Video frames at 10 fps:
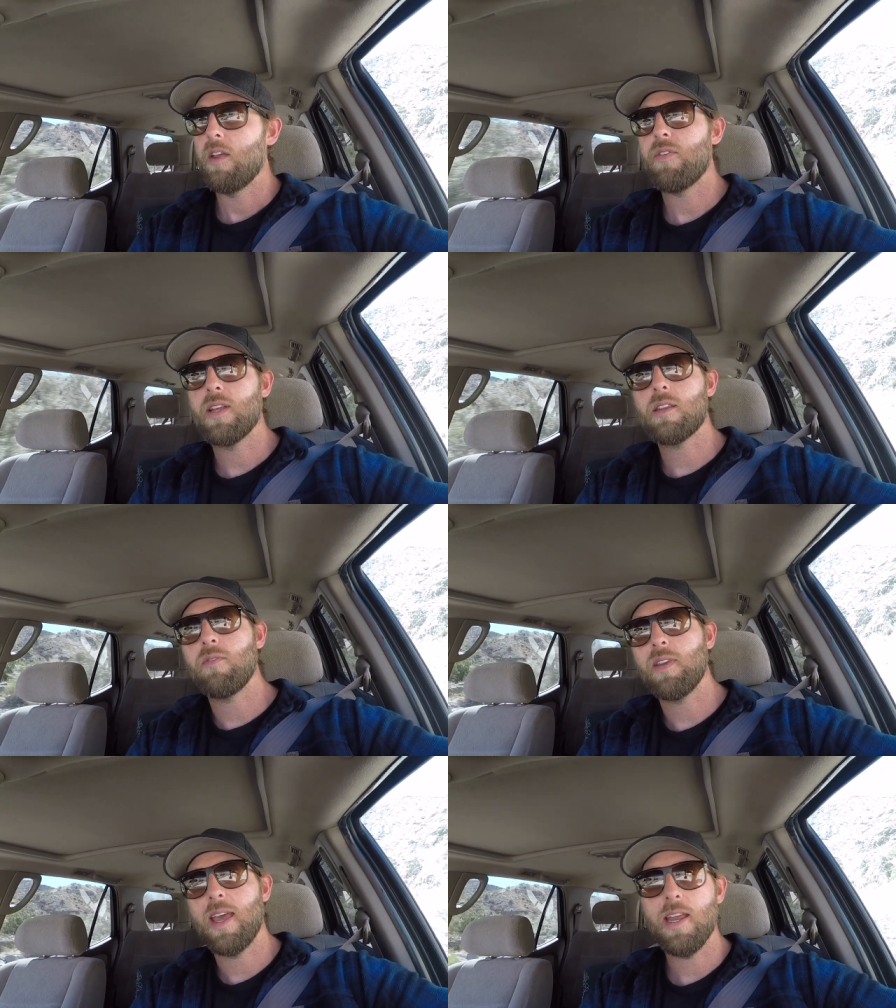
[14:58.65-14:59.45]
If you get the
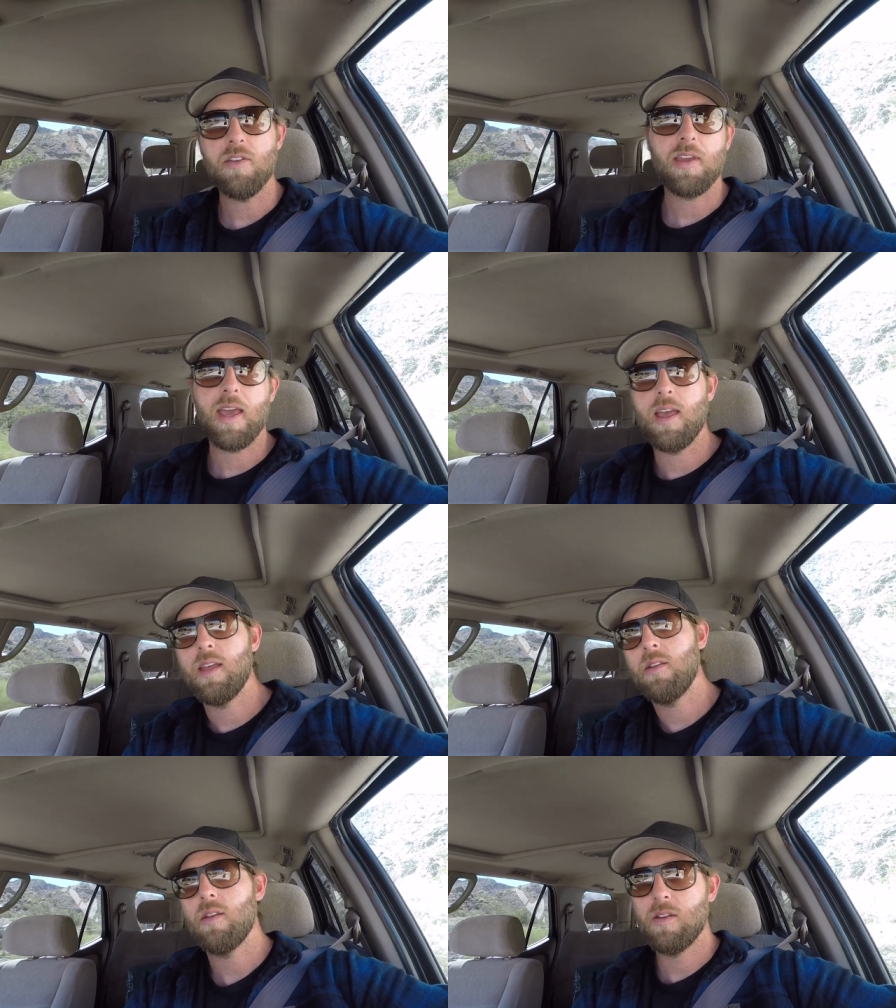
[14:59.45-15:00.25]
V8, you
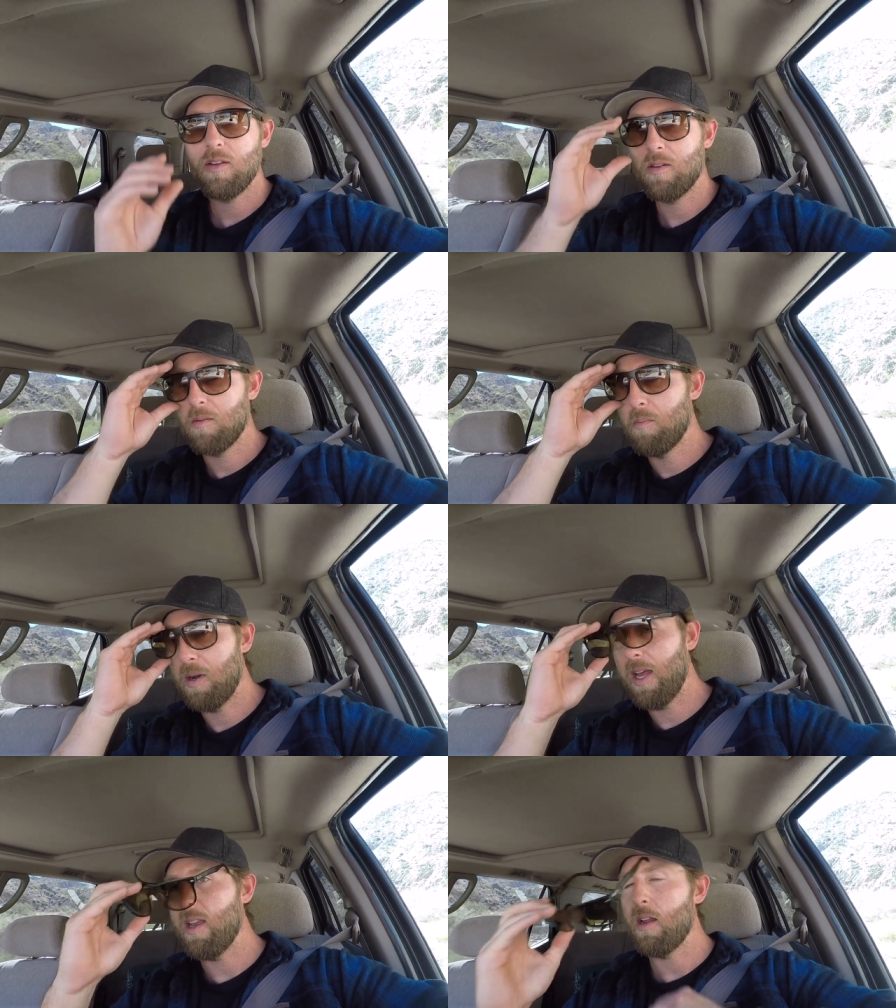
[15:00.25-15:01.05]
can,
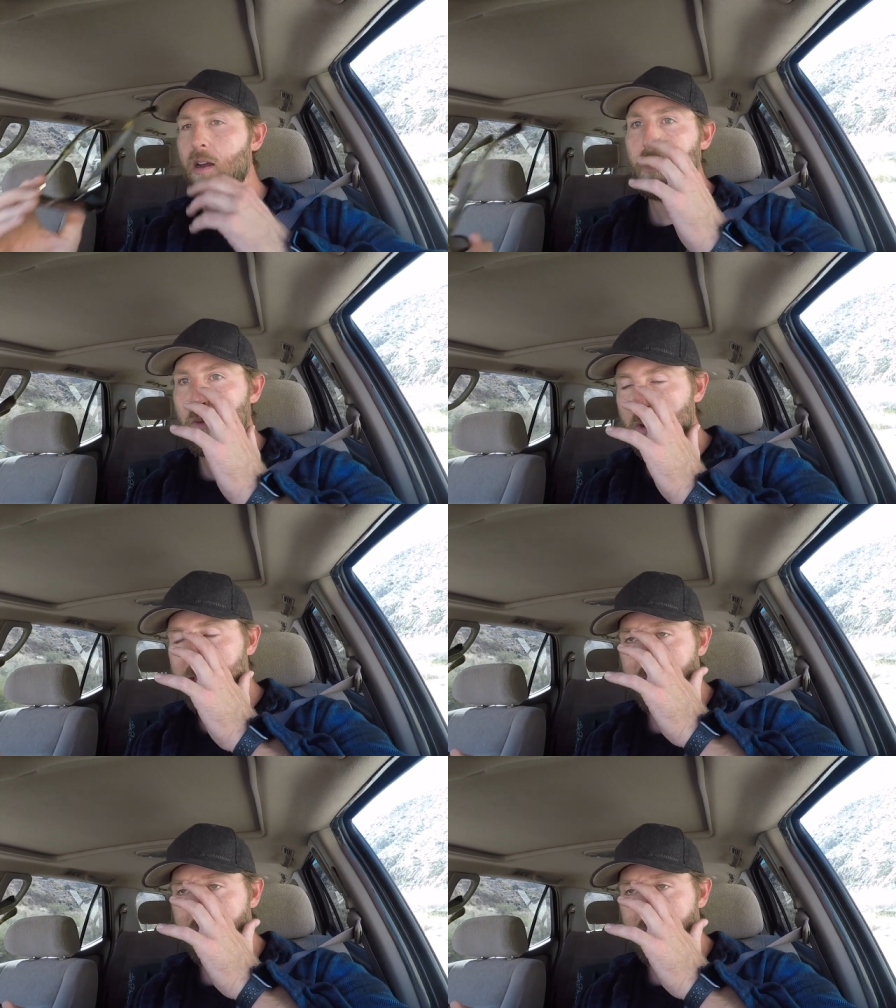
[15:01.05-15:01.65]
but with the